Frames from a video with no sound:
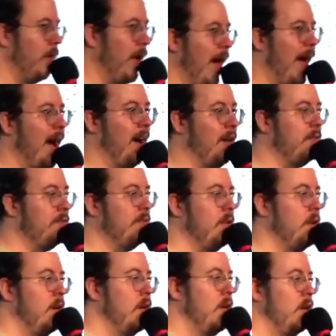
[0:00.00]
have,
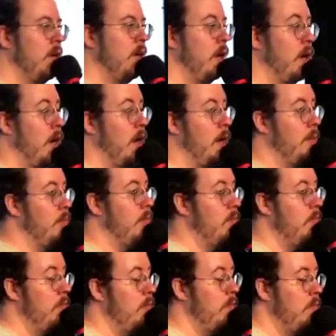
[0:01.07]
um,
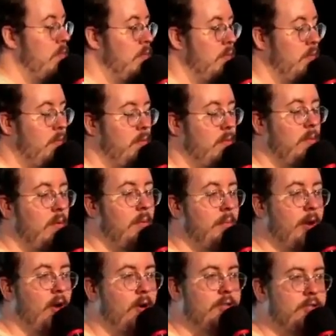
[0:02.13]

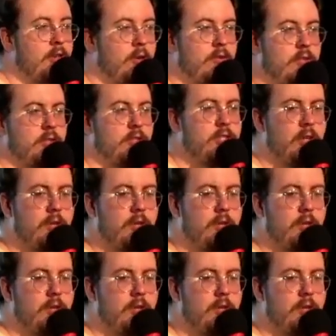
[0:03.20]
but also to show